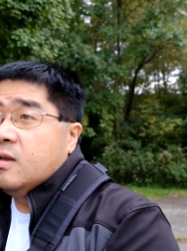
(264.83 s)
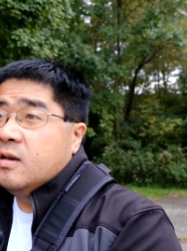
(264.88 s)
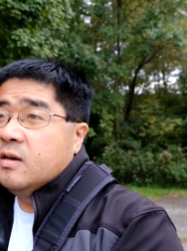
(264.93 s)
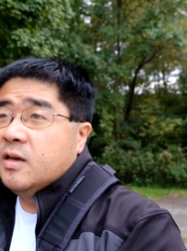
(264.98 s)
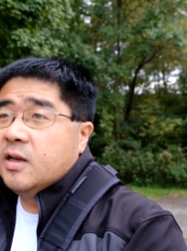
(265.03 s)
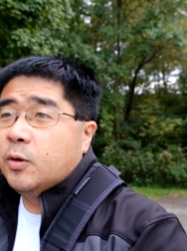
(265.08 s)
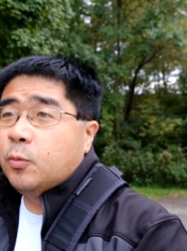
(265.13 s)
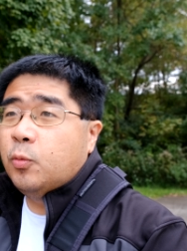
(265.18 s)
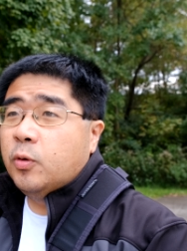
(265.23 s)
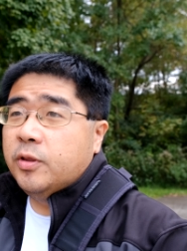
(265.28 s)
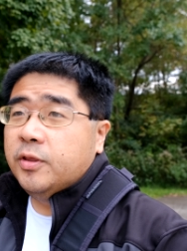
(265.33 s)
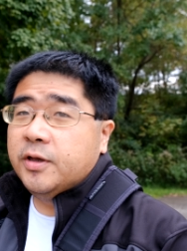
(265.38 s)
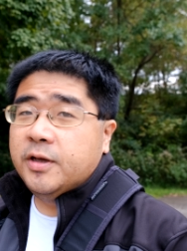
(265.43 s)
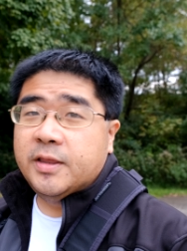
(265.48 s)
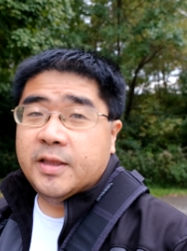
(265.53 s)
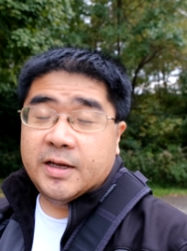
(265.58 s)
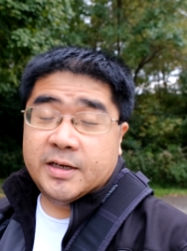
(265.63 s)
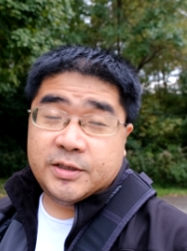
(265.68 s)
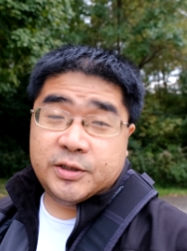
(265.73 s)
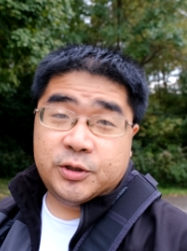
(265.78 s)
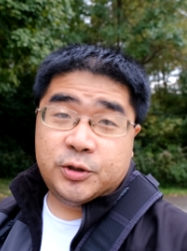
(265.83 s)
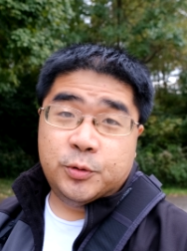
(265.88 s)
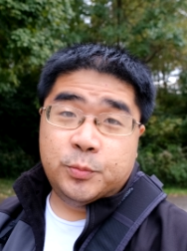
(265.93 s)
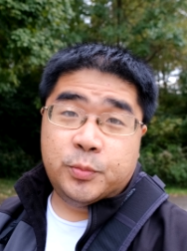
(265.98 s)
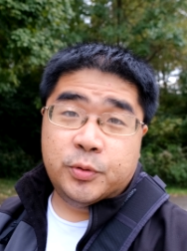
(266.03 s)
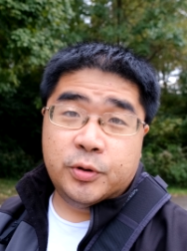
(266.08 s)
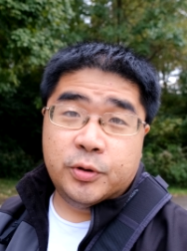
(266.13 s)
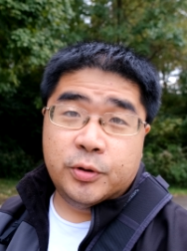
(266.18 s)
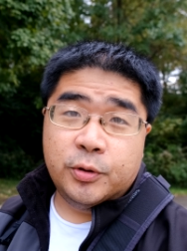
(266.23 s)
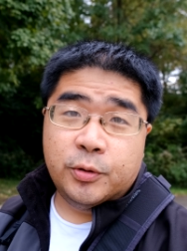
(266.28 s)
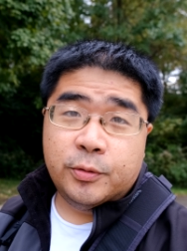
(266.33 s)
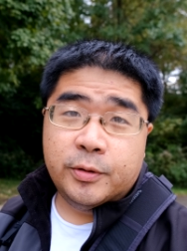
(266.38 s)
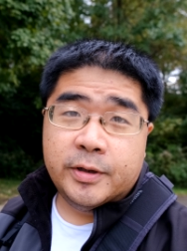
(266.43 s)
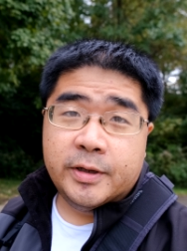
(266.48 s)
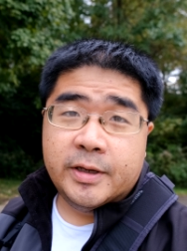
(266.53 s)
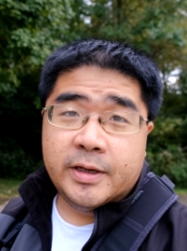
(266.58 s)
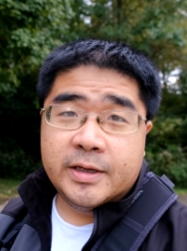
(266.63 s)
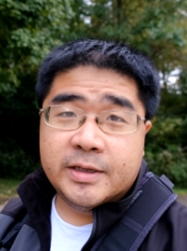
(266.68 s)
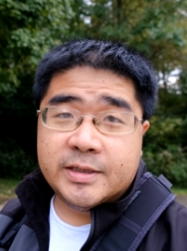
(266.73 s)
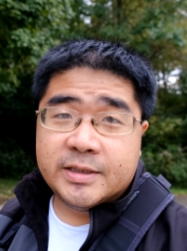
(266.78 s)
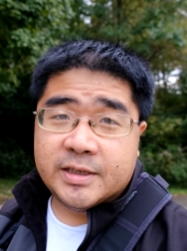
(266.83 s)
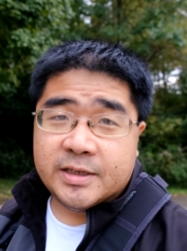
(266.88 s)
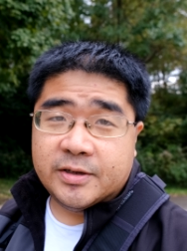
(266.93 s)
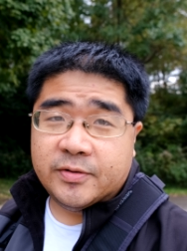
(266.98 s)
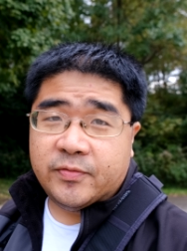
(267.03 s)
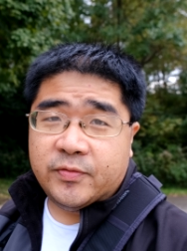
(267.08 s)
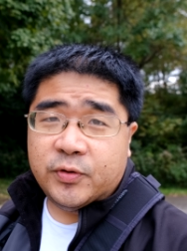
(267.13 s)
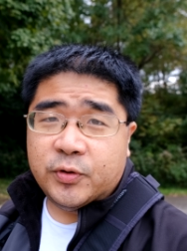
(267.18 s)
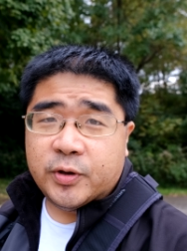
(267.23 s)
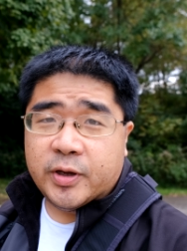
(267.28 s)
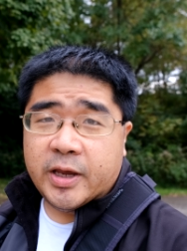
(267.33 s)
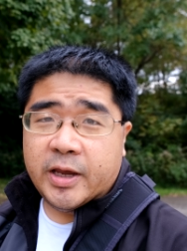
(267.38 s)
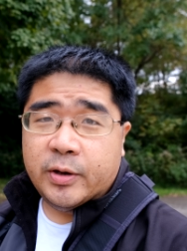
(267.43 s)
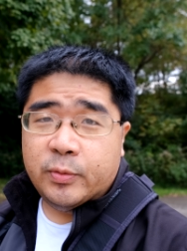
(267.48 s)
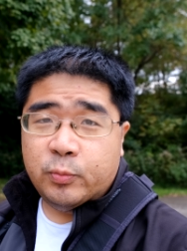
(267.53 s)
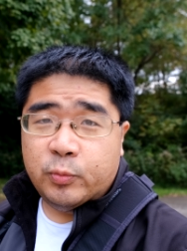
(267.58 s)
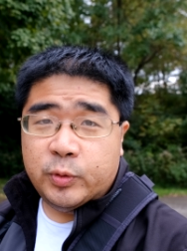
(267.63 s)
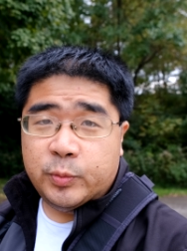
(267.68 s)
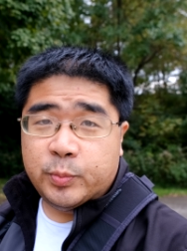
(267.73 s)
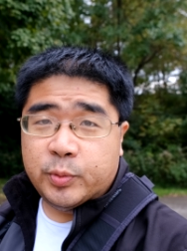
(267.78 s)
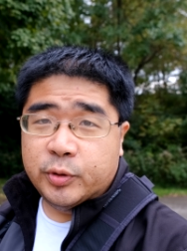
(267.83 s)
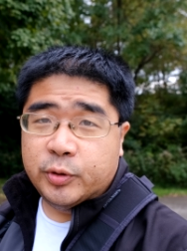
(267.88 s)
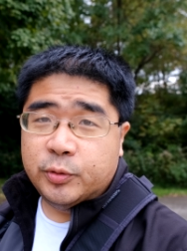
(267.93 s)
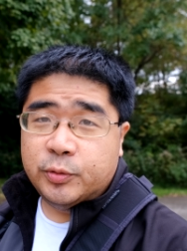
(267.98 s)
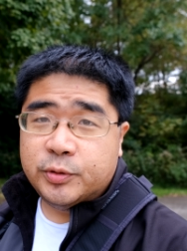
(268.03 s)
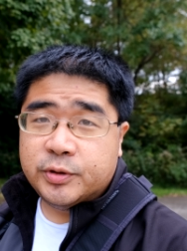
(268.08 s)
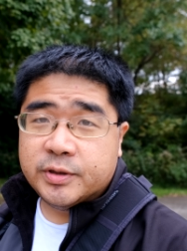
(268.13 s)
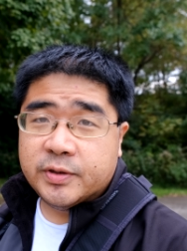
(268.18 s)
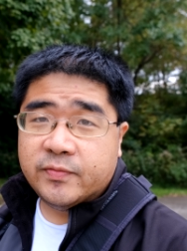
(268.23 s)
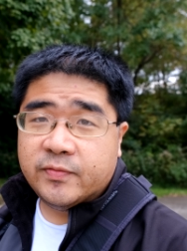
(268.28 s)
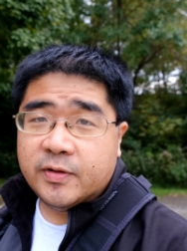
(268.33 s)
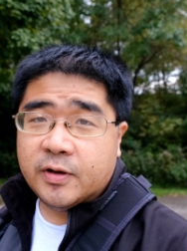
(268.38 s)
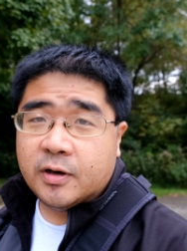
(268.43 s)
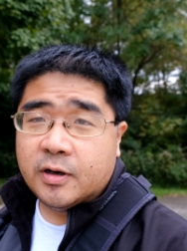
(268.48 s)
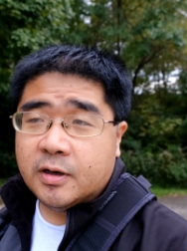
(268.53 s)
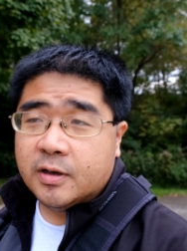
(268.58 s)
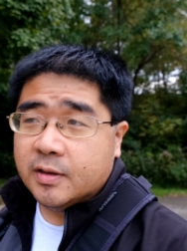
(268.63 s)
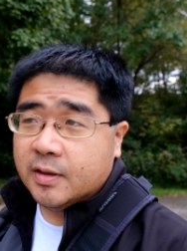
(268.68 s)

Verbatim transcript: Now one thing that's super annoying is if you can't reproduce the flaw.